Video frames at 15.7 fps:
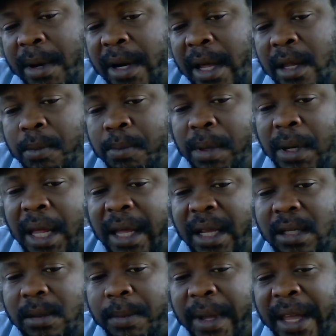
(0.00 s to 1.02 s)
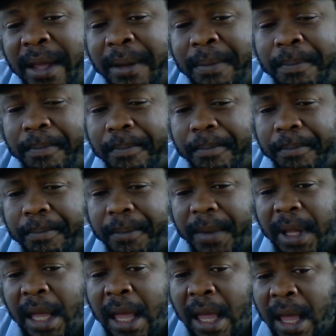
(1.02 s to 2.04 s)
another place, man.
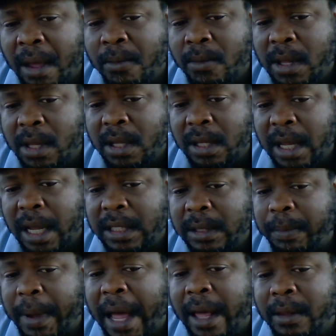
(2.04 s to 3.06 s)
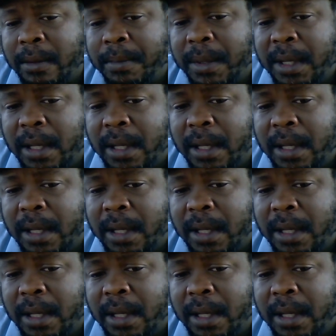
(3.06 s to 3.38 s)
It really does bother me.